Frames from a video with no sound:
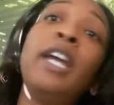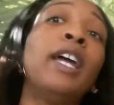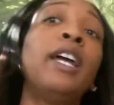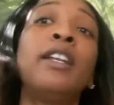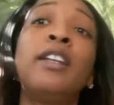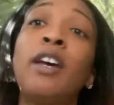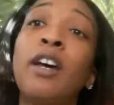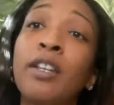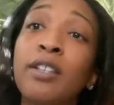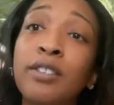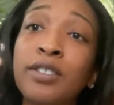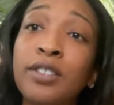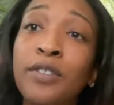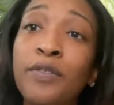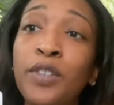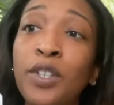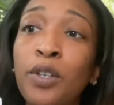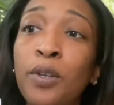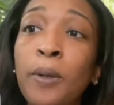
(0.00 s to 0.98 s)
and others
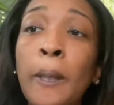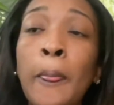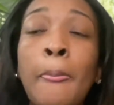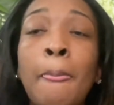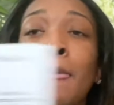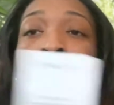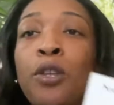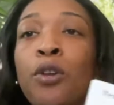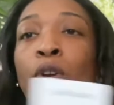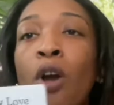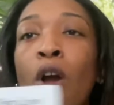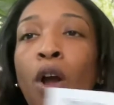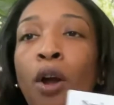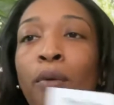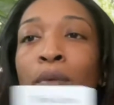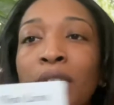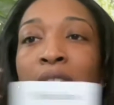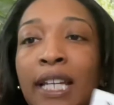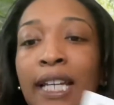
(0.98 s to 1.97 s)
of you, you're
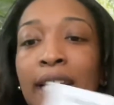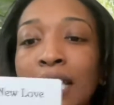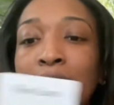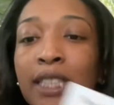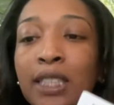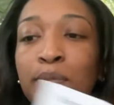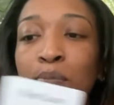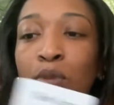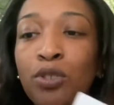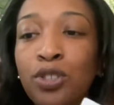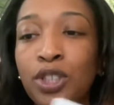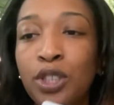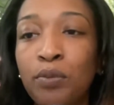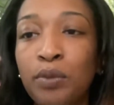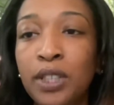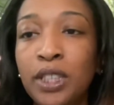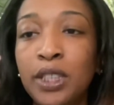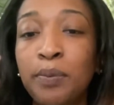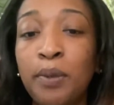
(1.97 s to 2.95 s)
already in this bullshit
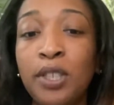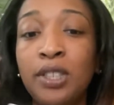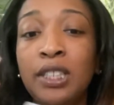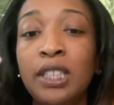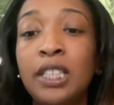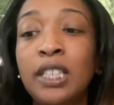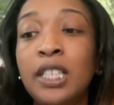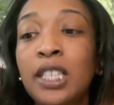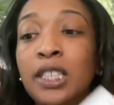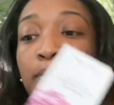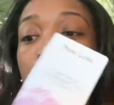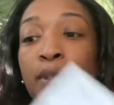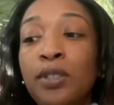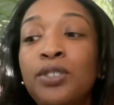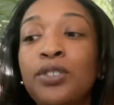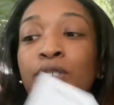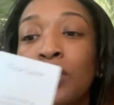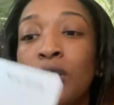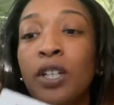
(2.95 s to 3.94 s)
with this person, and this
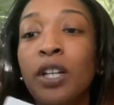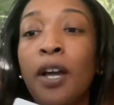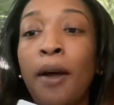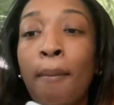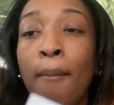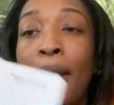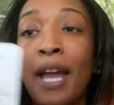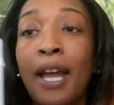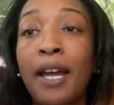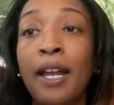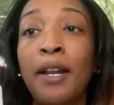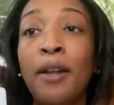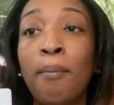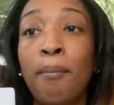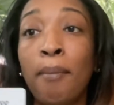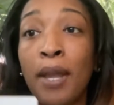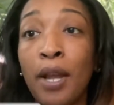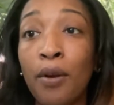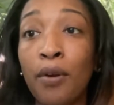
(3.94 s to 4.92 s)
person is going to come back
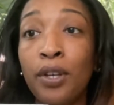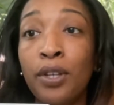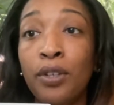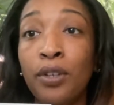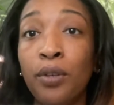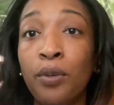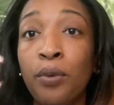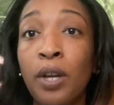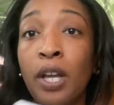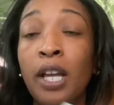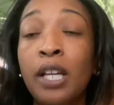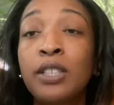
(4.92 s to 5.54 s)
and marry you